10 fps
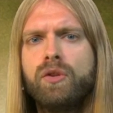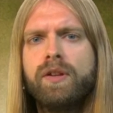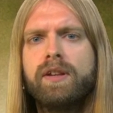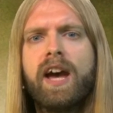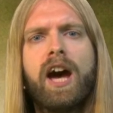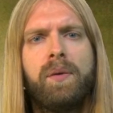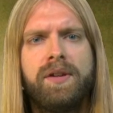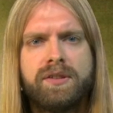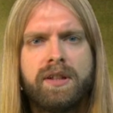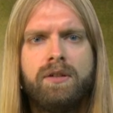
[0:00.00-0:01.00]
Do you think how
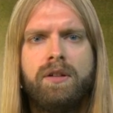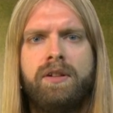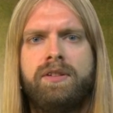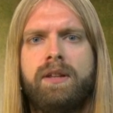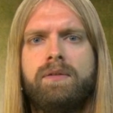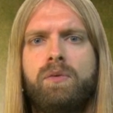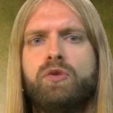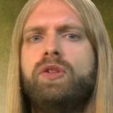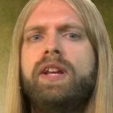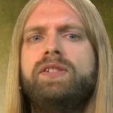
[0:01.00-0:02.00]
easily you learned it
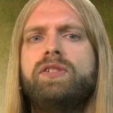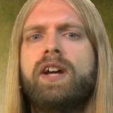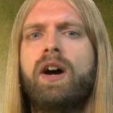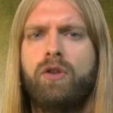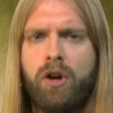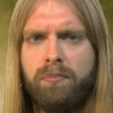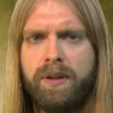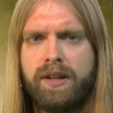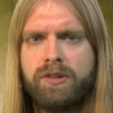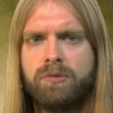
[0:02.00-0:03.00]
was related to how
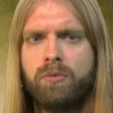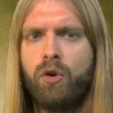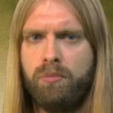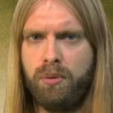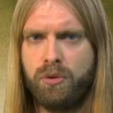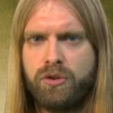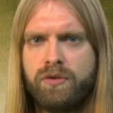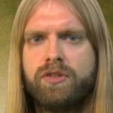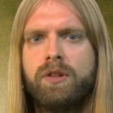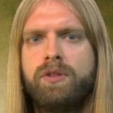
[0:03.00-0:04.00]
complex or
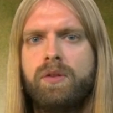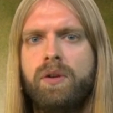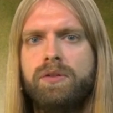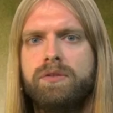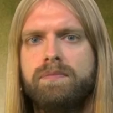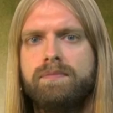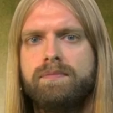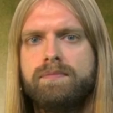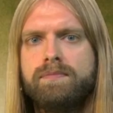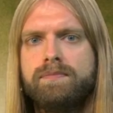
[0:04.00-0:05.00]
important the subject was?
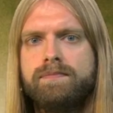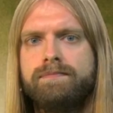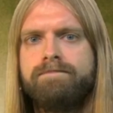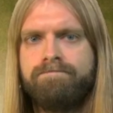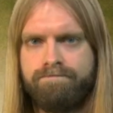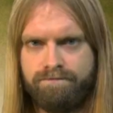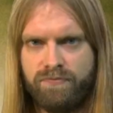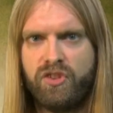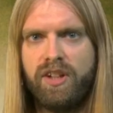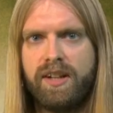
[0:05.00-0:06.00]

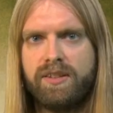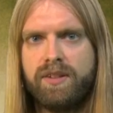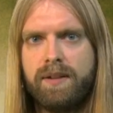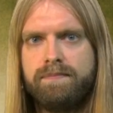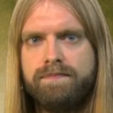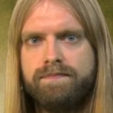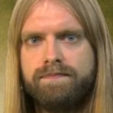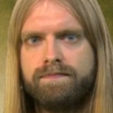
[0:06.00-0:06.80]
See you next time.